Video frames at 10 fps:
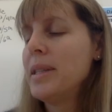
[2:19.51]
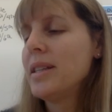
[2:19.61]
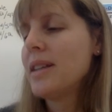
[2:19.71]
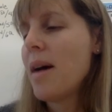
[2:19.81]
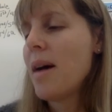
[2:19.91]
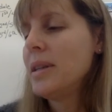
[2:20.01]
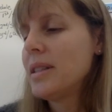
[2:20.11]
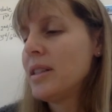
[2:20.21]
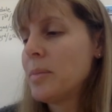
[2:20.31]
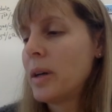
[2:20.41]
Tomlinson's
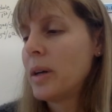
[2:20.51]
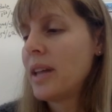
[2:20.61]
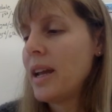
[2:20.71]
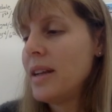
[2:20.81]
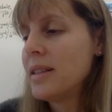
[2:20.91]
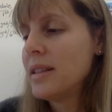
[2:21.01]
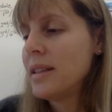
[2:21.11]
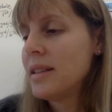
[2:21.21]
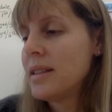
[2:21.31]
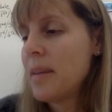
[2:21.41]
birthday is in
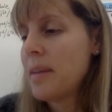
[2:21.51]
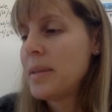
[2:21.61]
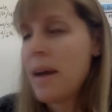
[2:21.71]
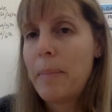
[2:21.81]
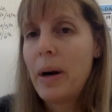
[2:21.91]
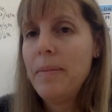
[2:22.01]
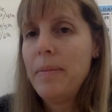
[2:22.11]
September.